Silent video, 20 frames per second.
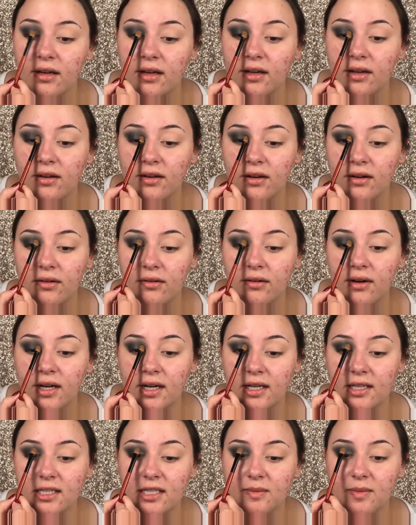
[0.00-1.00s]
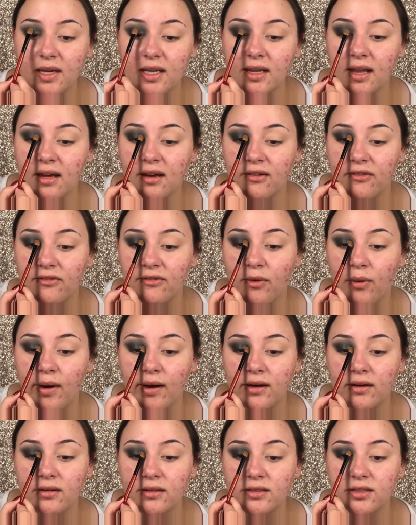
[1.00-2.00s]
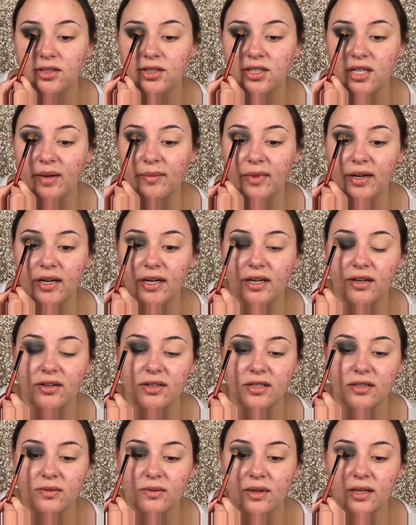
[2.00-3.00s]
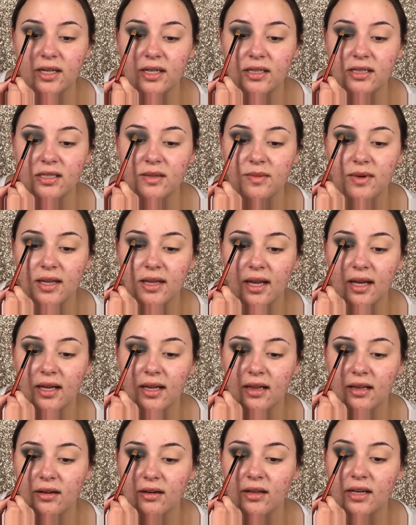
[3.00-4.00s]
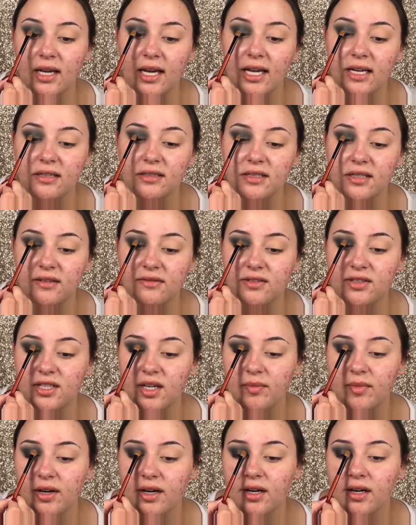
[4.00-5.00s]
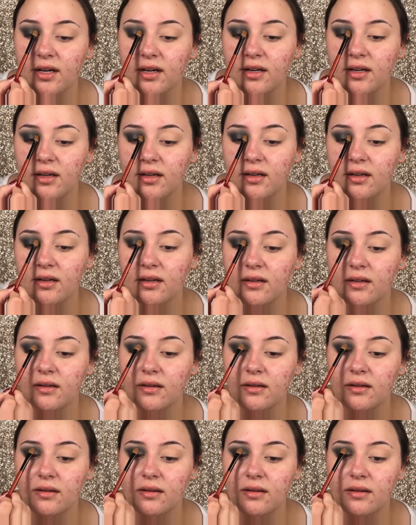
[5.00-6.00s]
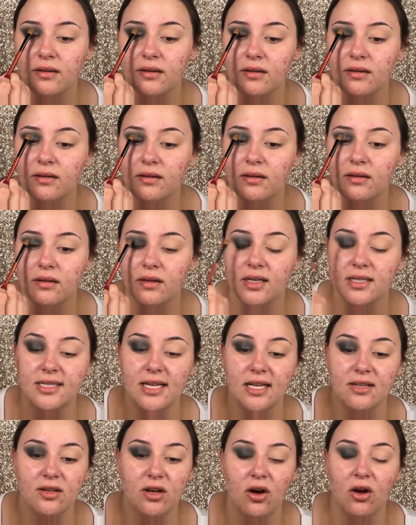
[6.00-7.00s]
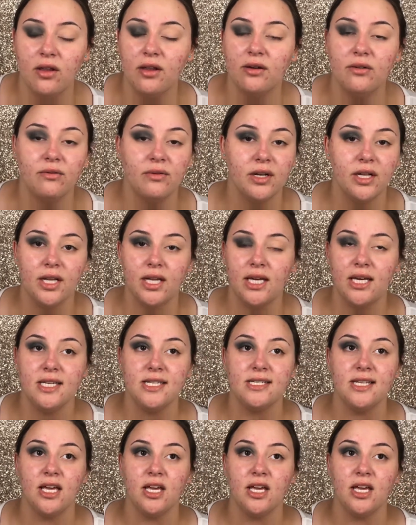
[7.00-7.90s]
You don't want it to be like a foiled shimmer, you just want it to be like a little hint of shimmer. because that's all it really is.